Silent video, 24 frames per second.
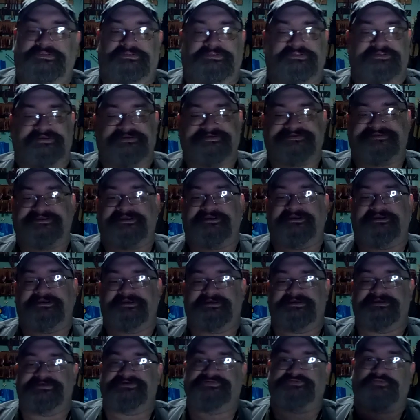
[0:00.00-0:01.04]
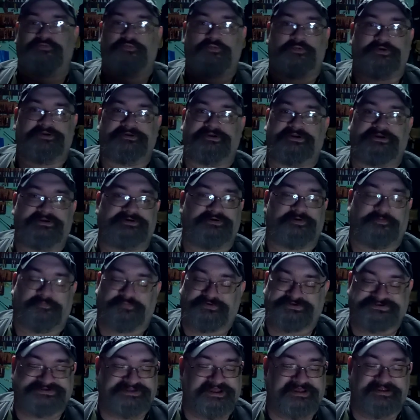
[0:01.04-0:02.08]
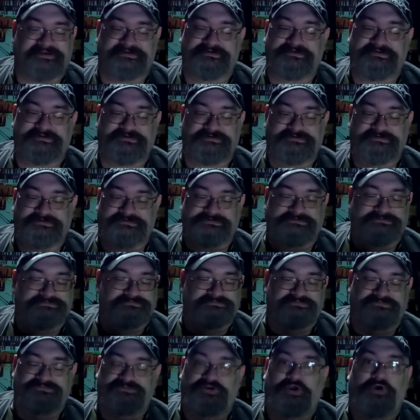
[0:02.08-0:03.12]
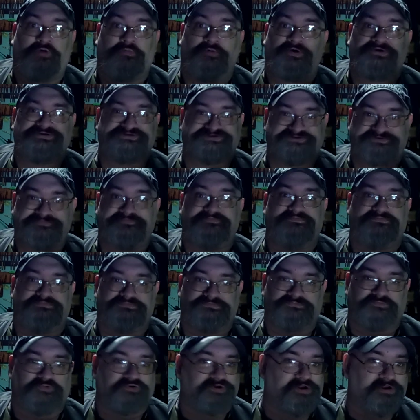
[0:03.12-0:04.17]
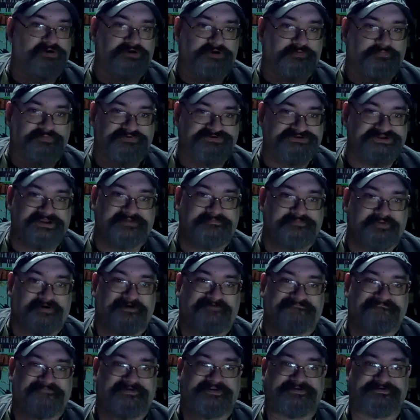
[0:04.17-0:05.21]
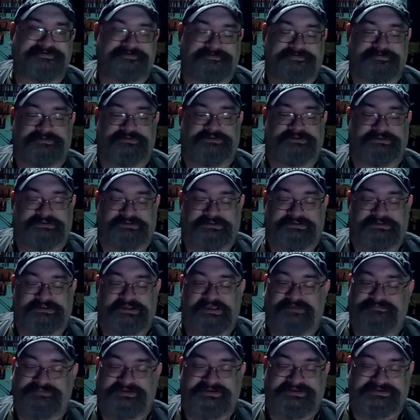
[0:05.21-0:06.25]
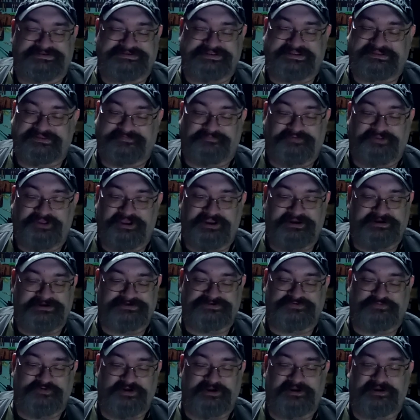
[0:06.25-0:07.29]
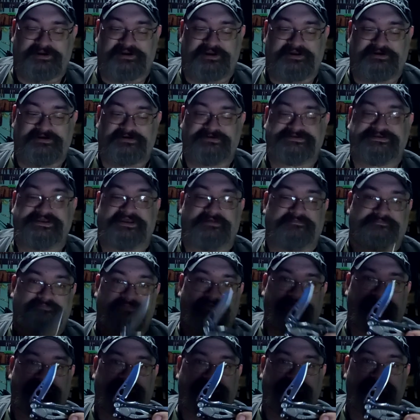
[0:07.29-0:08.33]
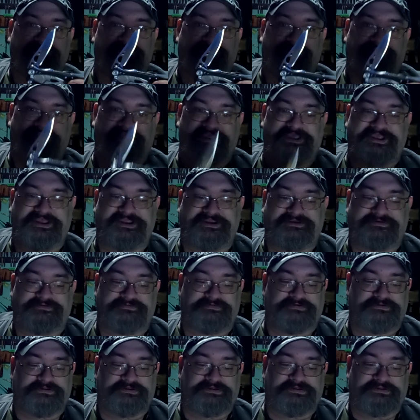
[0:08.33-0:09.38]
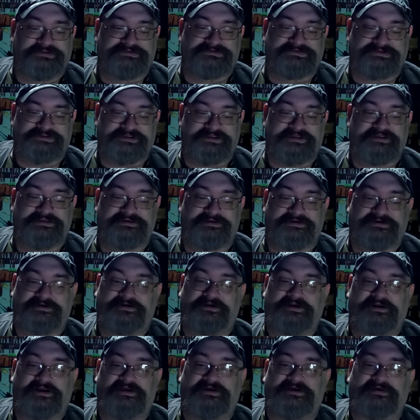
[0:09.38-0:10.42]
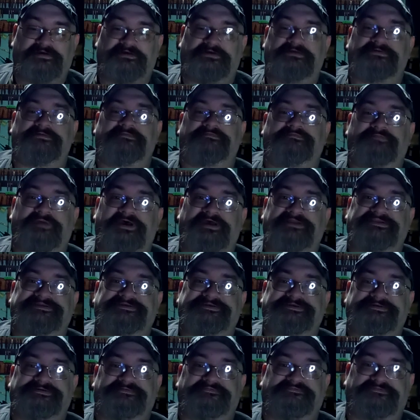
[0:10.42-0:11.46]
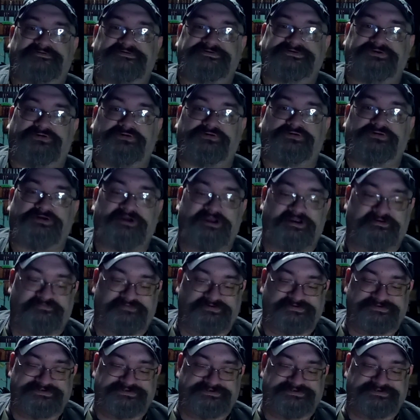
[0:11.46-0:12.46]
This thing is 100%, almost 100% perfect. I mean, it's got the pliers, wire cutters, got a good blade, you got your bits for screwdrivers.